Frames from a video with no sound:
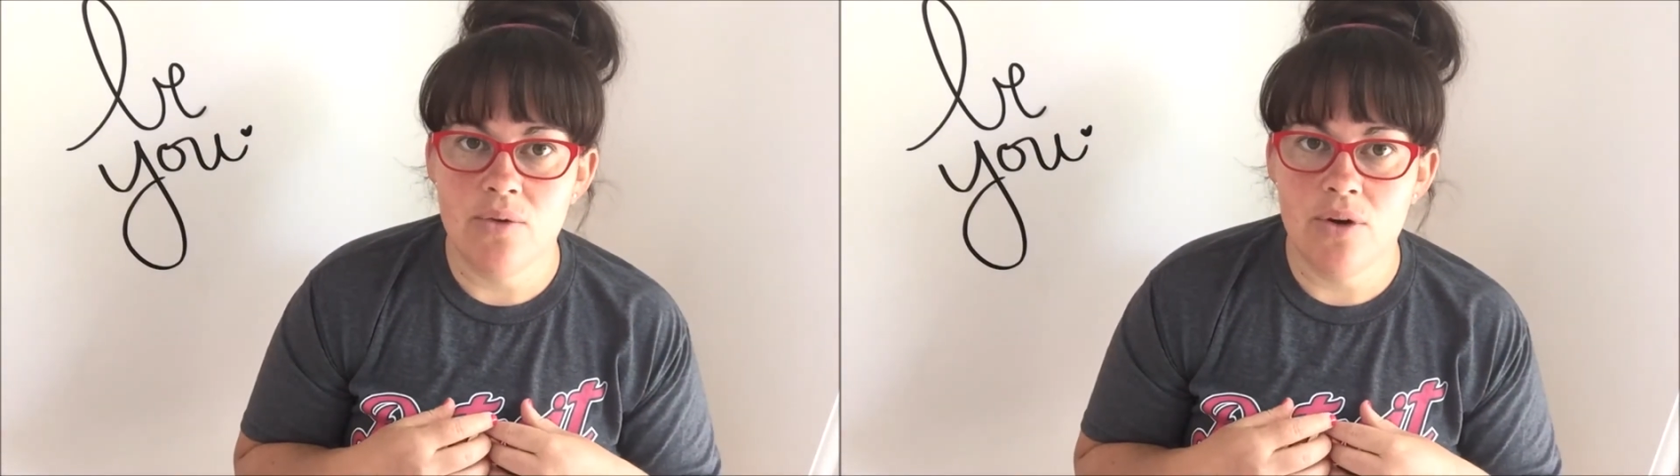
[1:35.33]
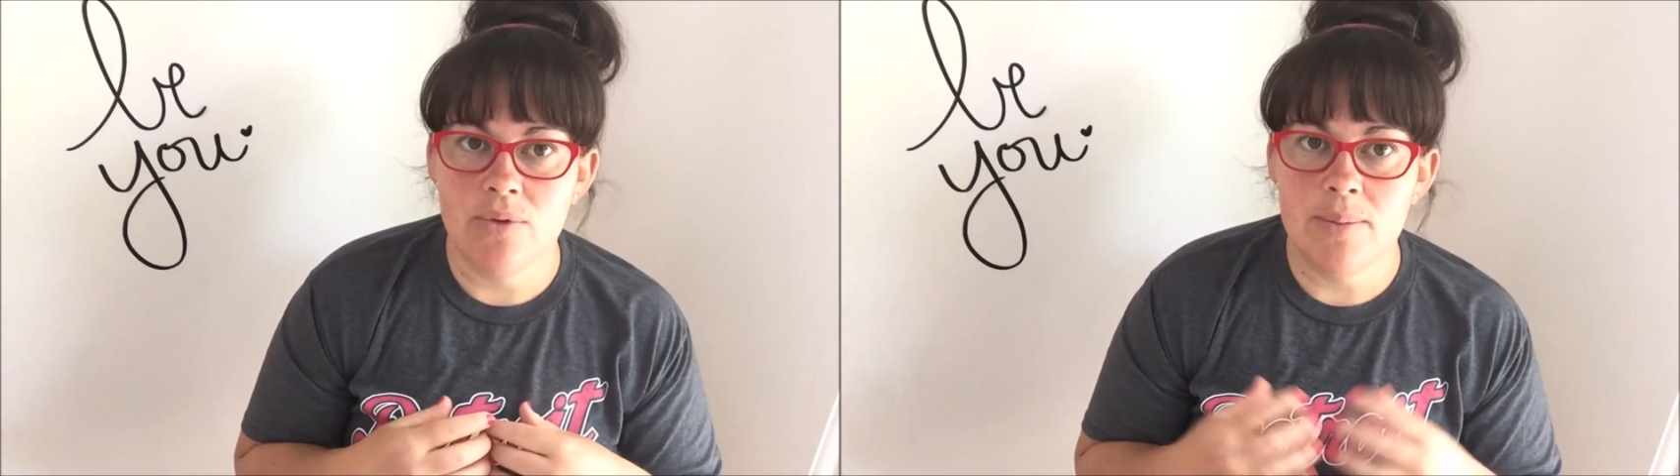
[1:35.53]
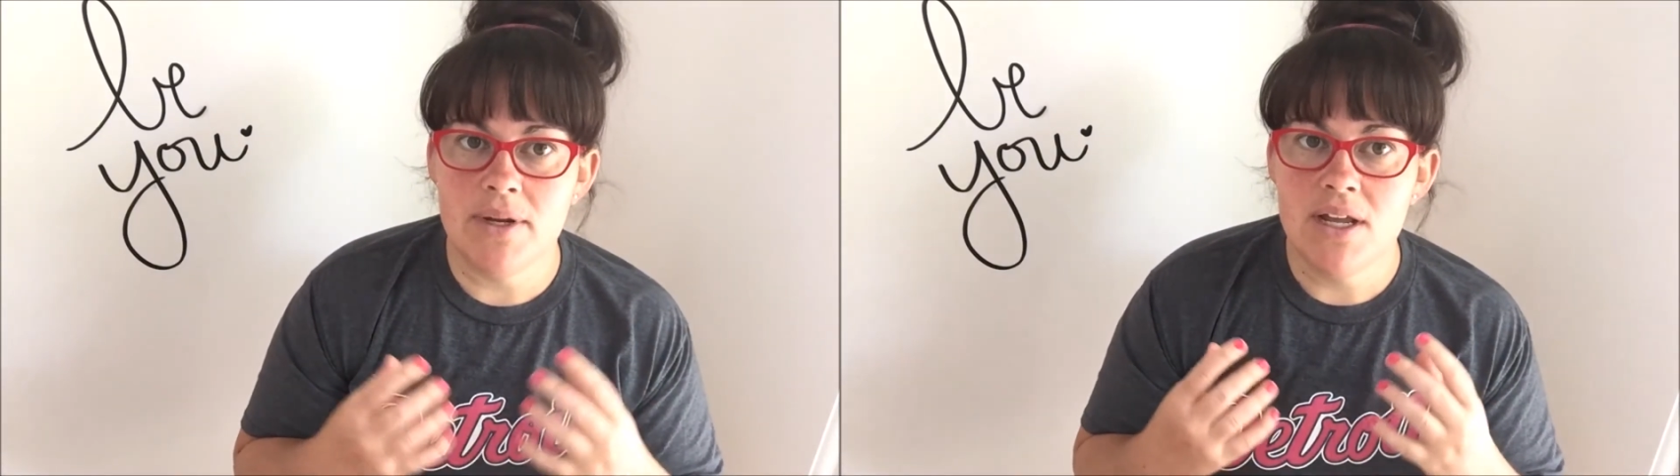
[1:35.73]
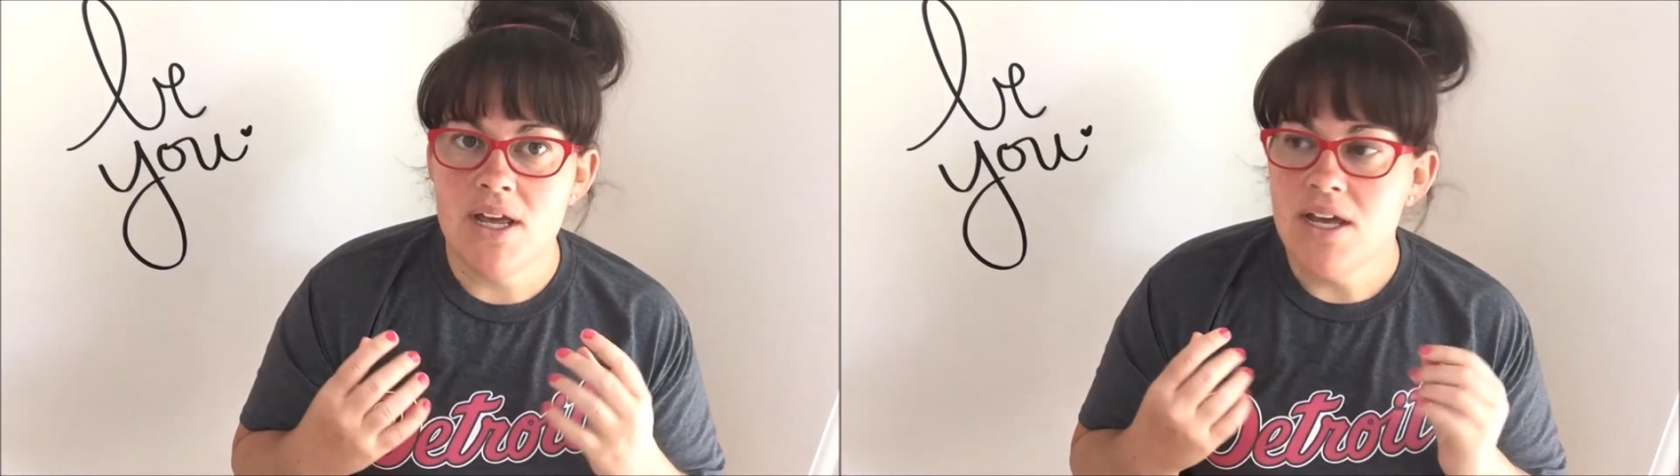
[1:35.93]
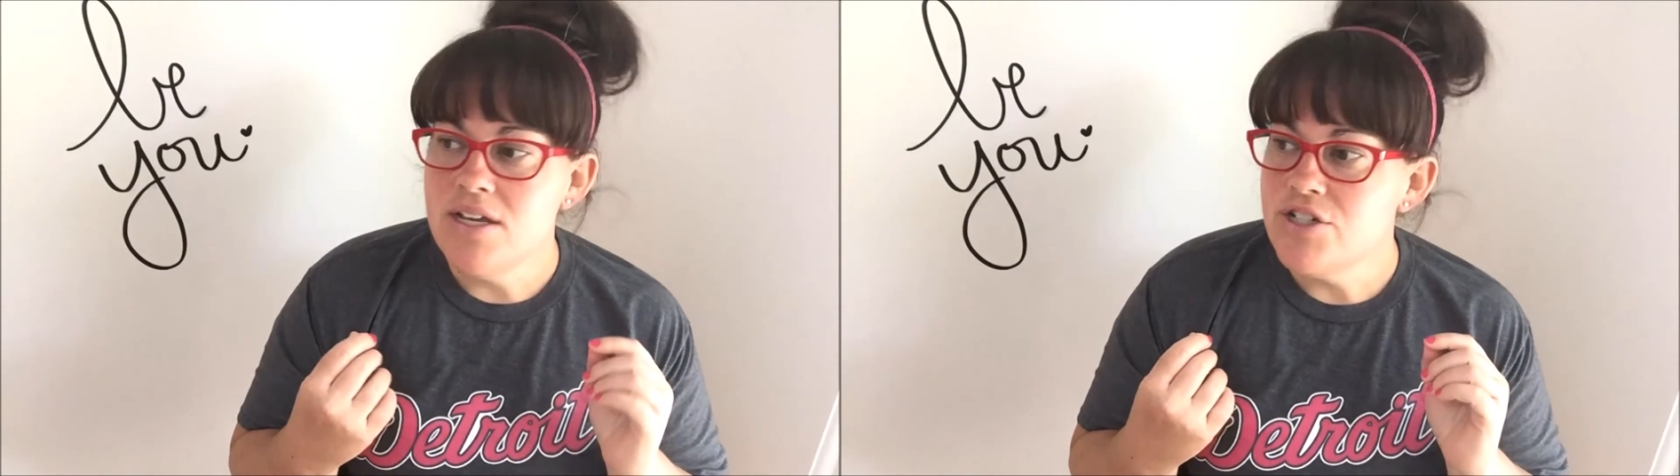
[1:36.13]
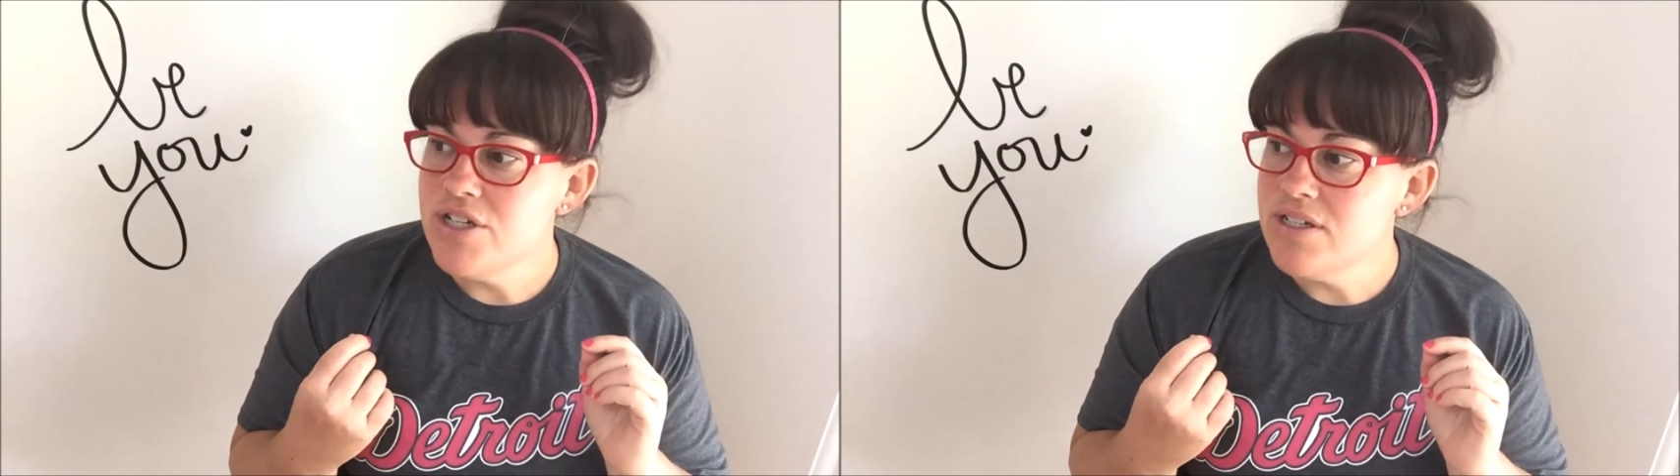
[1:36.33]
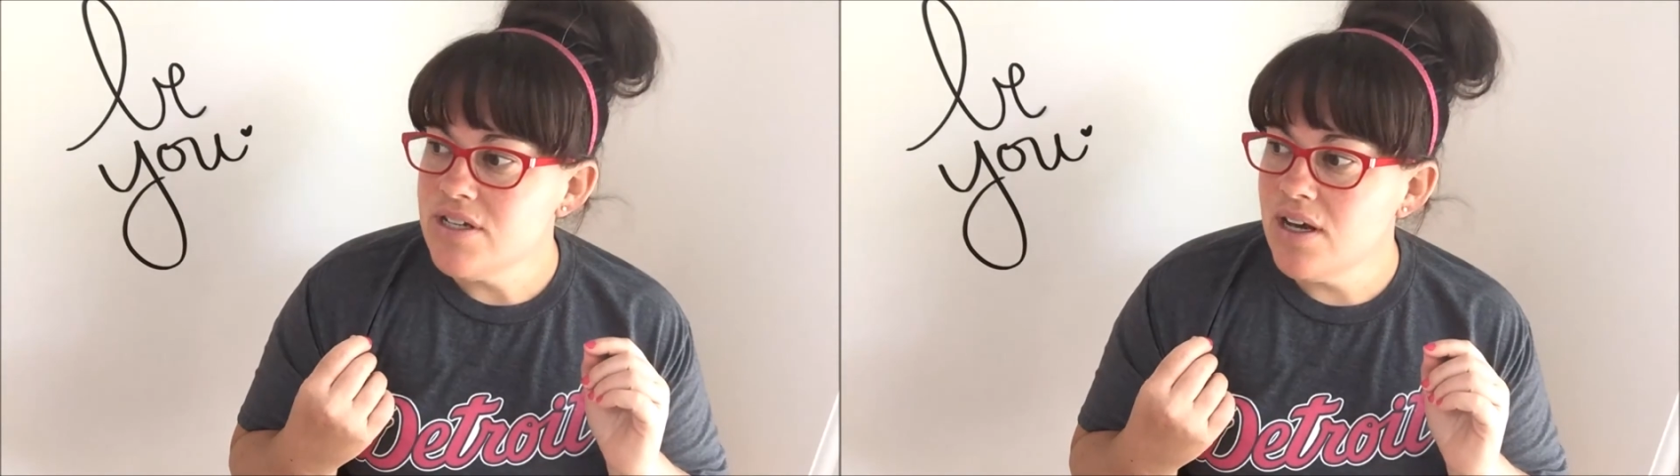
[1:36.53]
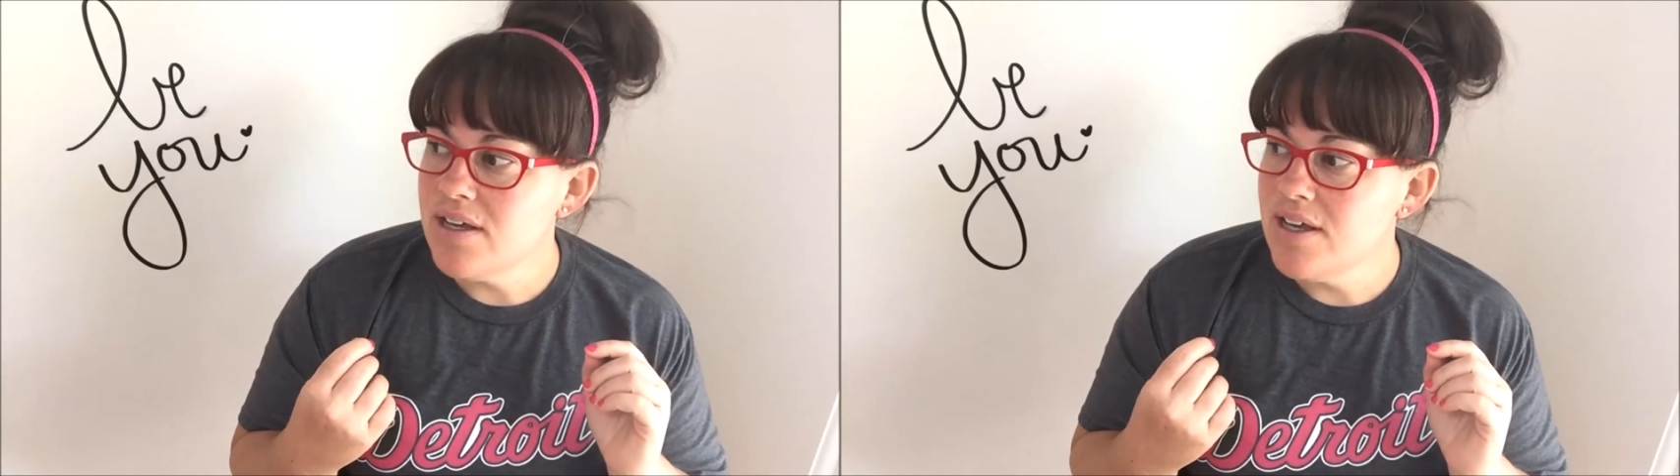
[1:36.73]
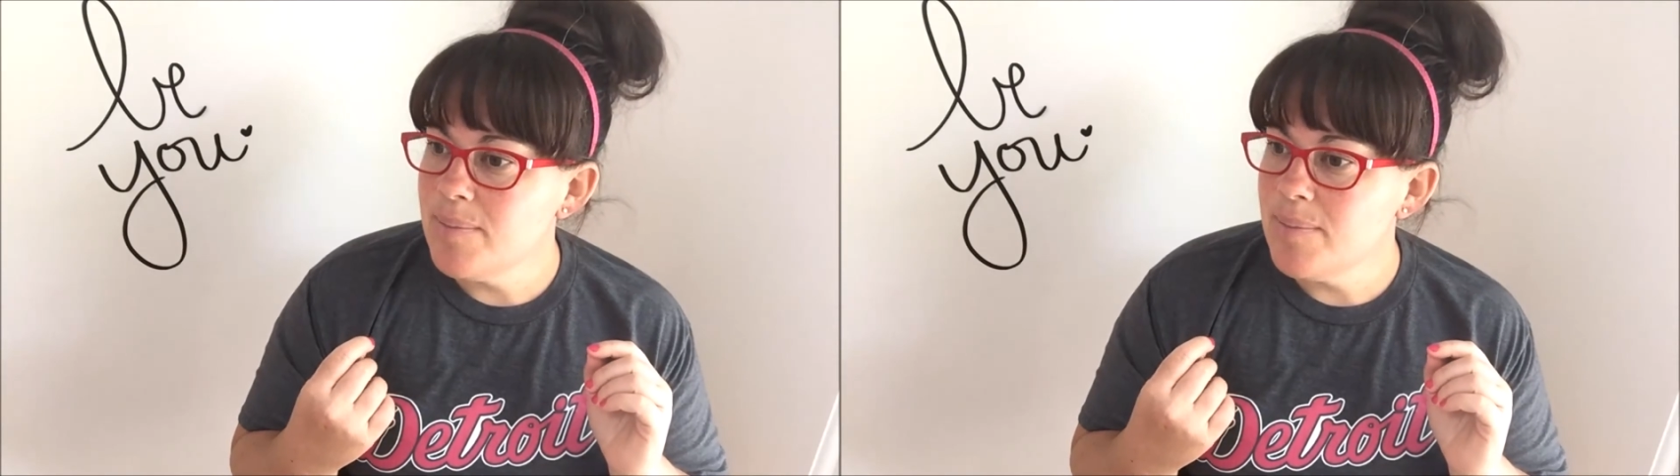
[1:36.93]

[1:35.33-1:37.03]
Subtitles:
or women. She's talking